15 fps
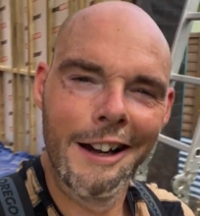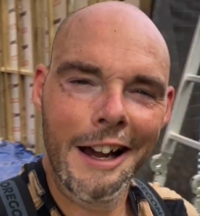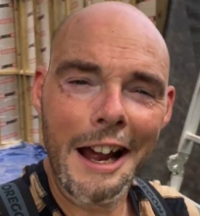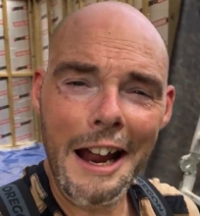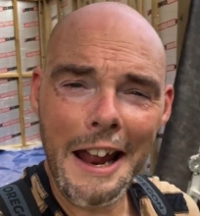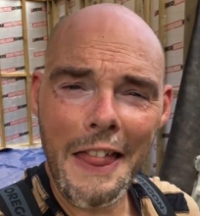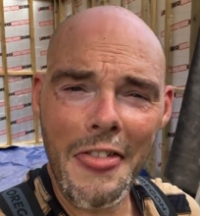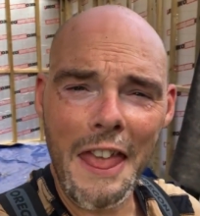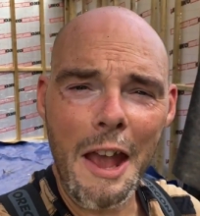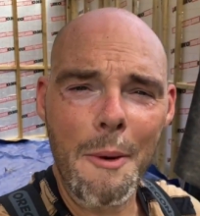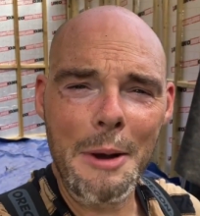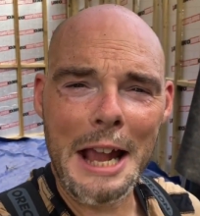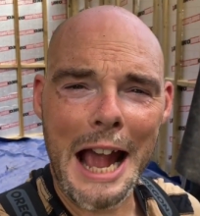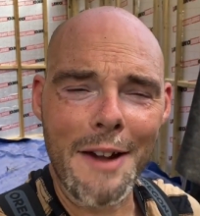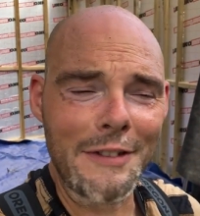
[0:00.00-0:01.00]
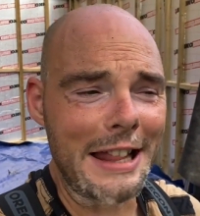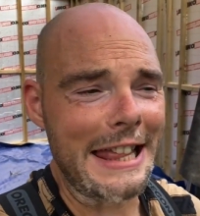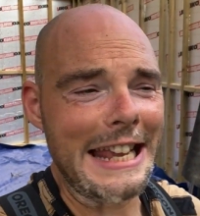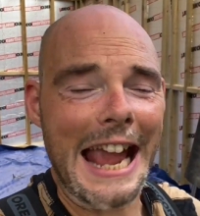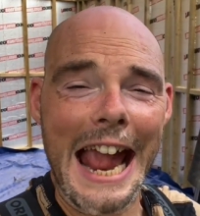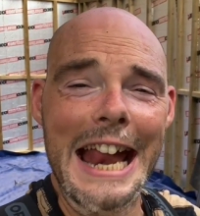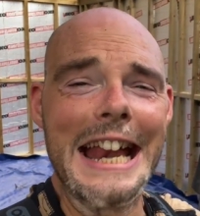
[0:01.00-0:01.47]
And there we have it,
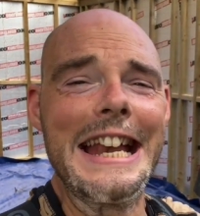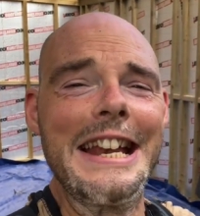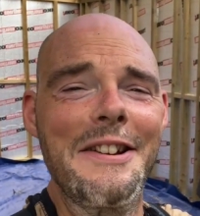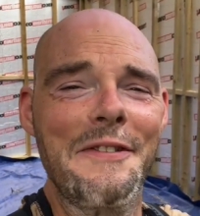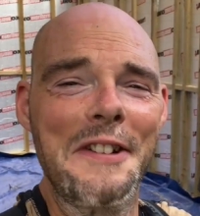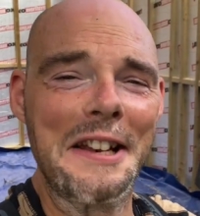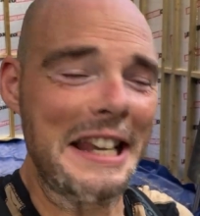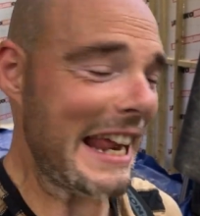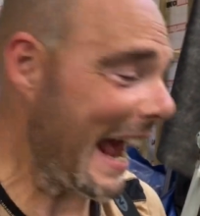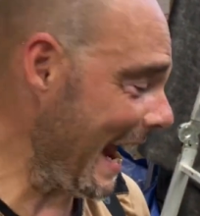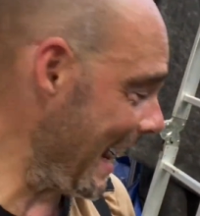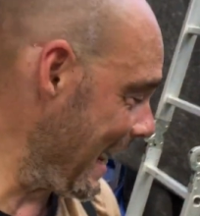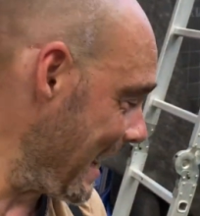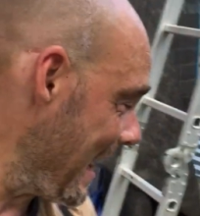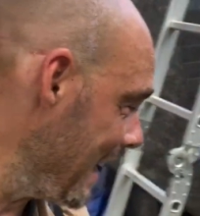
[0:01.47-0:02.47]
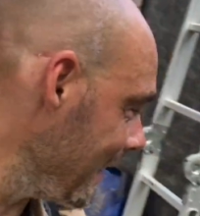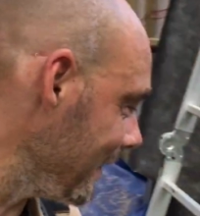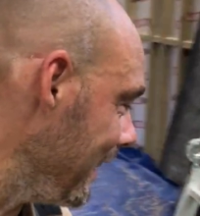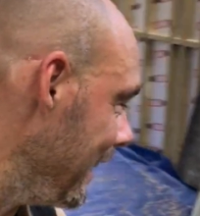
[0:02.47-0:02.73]
the end of the day,